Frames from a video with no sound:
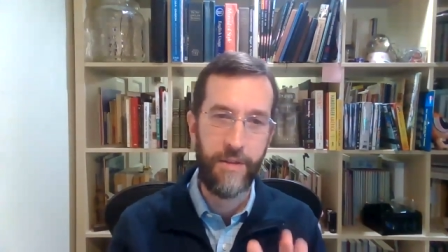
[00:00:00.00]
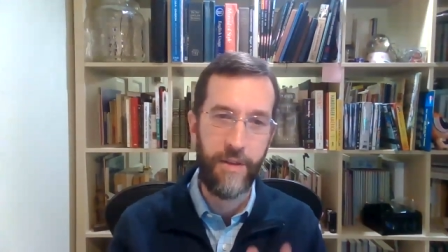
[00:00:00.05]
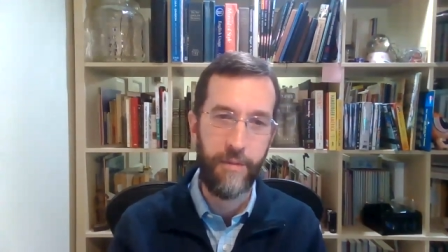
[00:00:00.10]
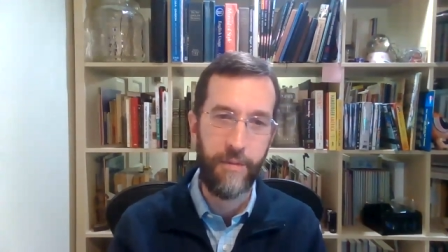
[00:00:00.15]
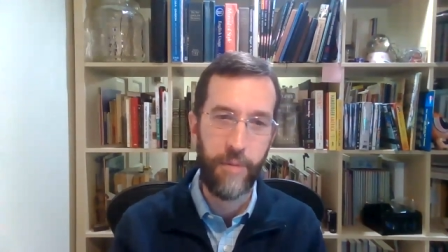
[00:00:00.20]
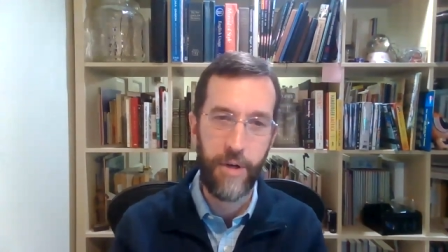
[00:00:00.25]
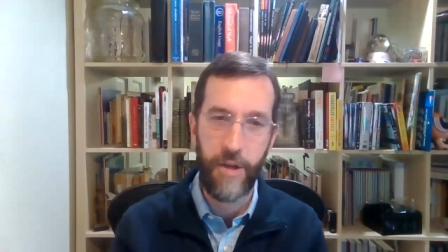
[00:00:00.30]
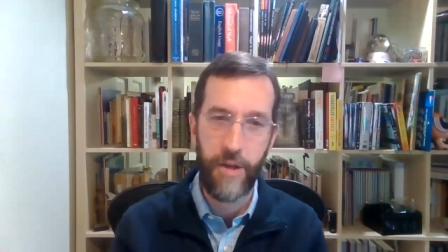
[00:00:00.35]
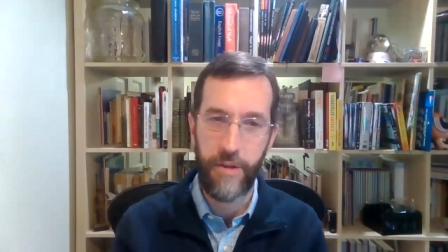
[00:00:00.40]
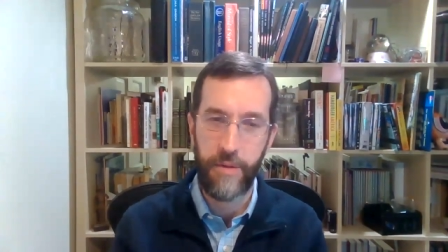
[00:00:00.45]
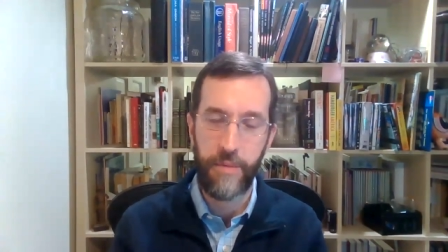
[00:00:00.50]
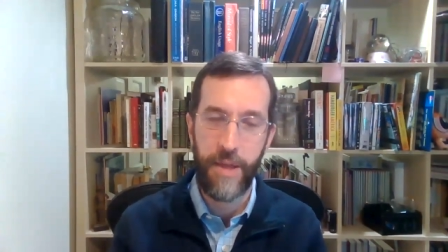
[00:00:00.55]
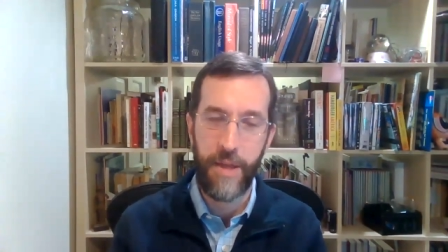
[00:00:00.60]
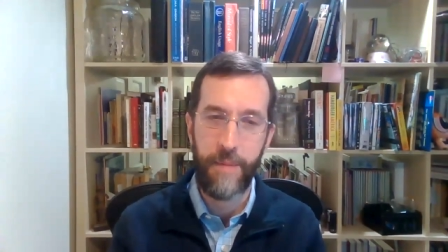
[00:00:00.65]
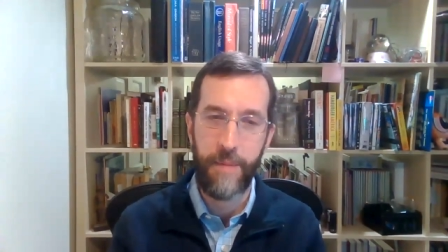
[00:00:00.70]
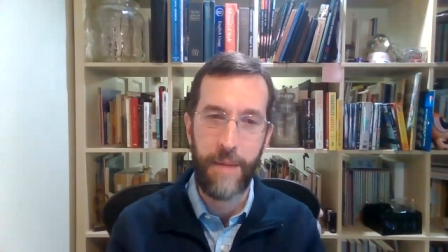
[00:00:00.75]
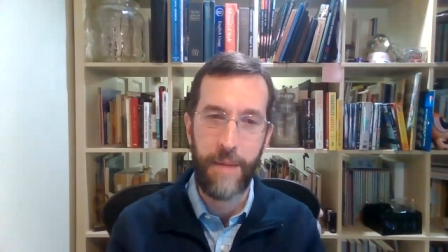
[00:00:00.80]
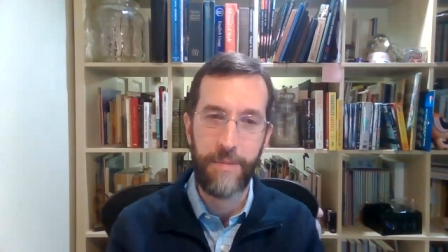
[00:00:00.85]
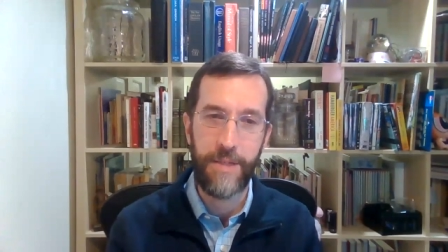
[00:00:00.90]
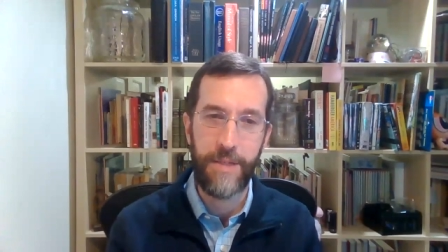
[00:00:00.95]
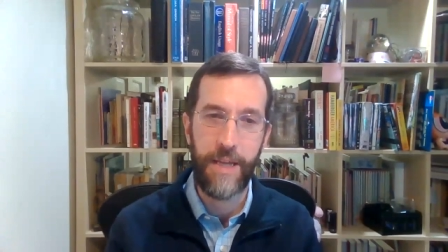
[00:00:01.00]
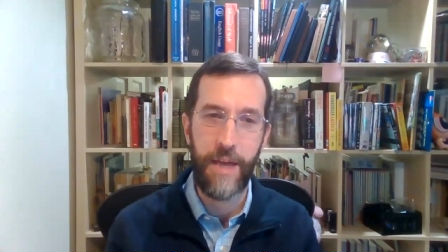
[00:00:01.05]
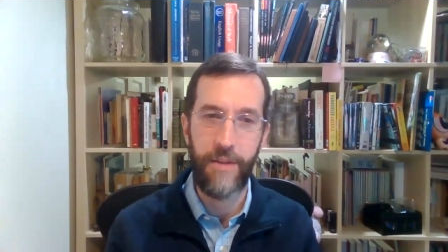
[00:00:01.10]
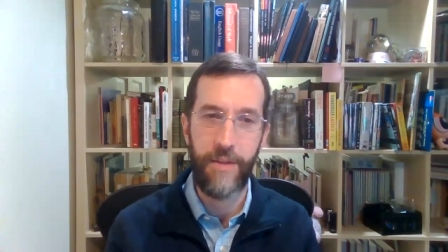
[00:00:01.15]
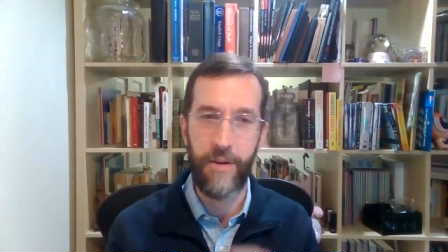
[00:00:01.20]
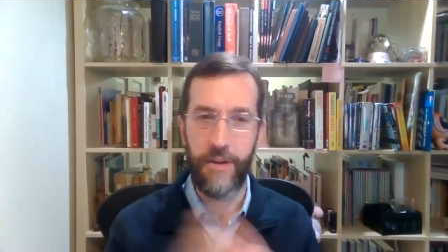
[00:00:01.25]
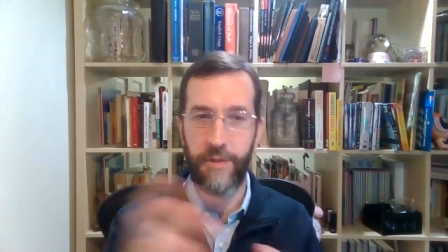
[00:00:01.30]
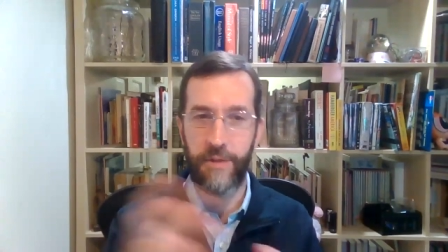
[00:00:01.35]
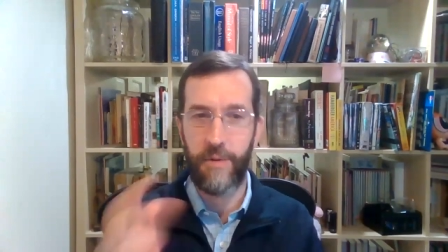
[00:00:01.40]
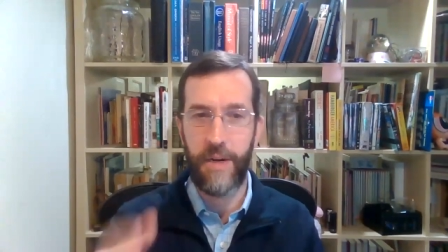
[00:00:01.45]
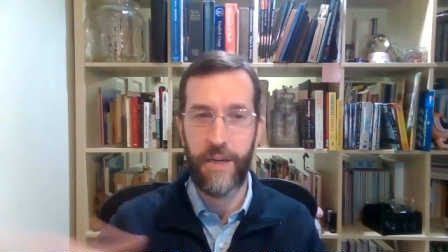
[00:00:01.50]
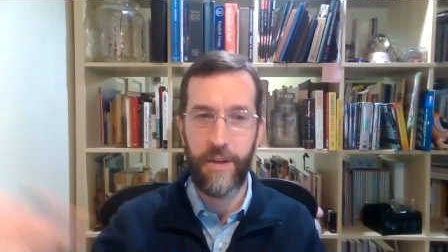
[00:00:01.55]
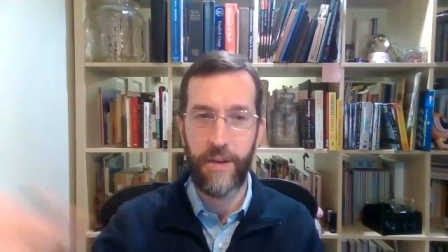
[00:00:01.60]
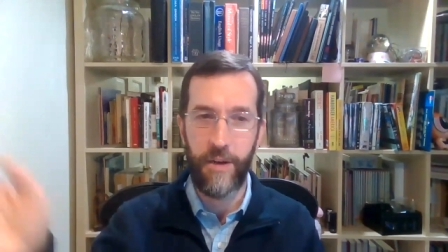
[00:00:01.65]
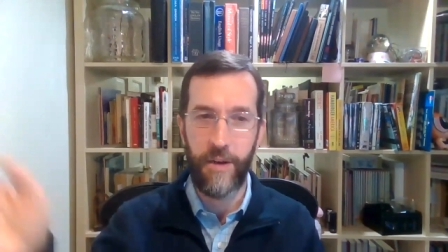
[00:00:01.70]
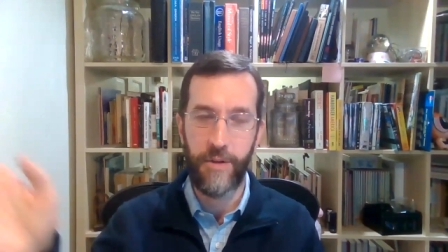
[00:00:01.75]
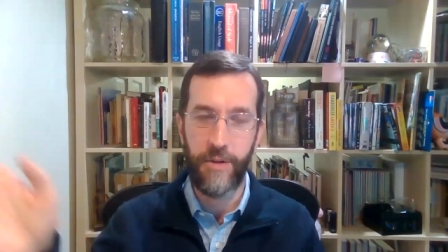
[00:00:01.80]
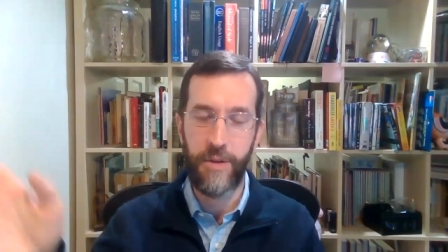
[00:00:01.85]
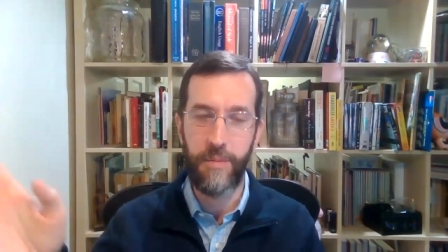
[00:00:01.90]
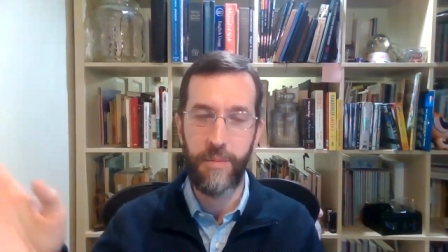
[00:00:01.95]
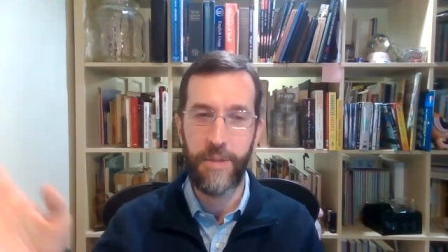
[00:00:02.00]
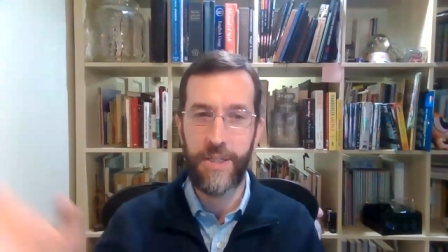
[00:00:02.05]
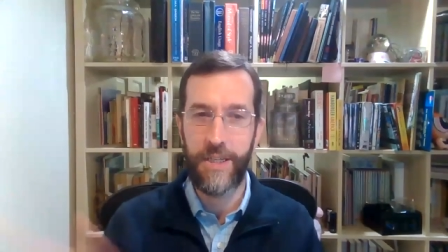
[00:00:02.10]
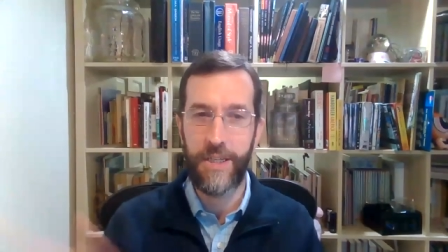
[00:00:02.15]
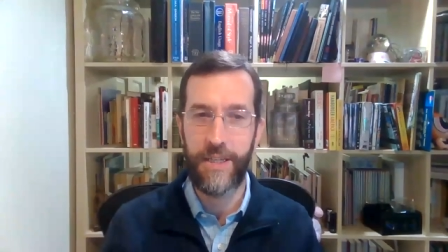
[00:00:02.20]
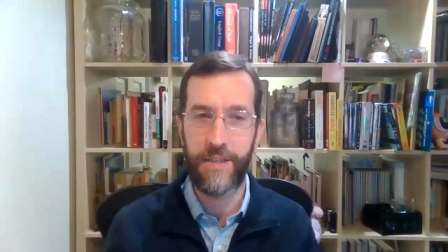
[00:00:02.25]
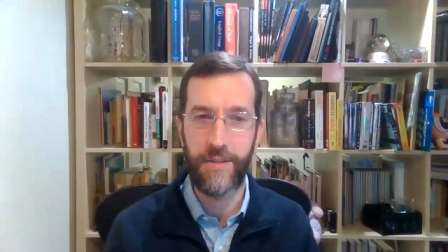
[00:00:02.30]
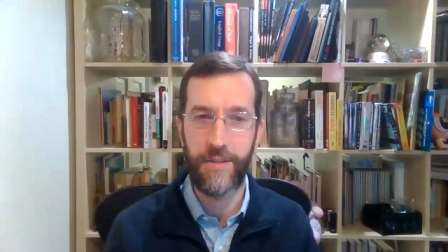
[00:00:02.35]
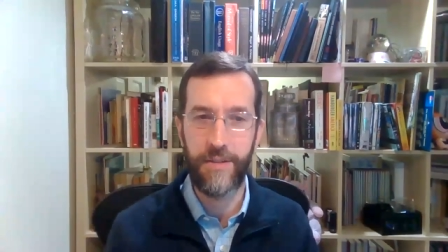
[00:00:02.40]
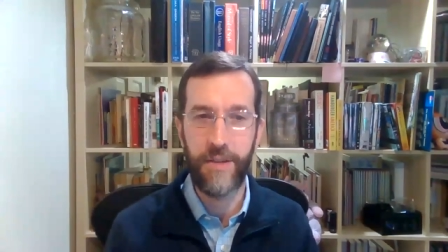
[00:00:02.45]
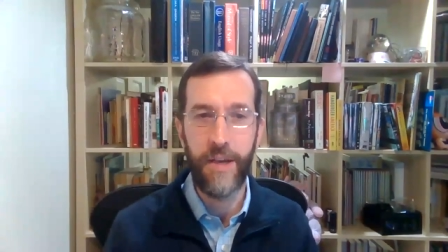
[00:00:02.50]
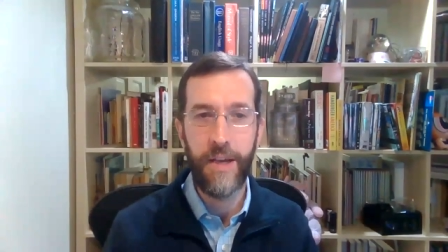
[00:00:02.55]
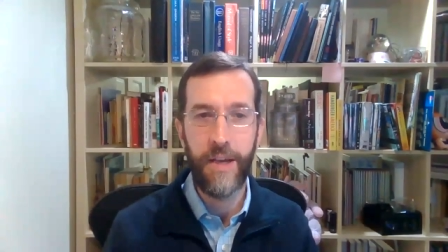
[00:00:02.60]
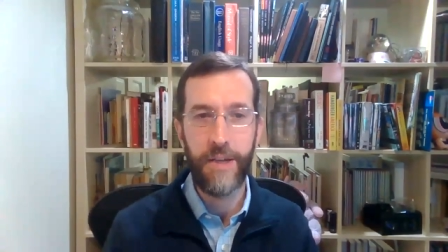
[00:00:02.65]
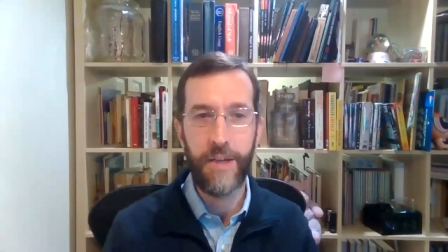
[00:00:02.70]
they put all their plate maps together, and it's ready to go into the machines.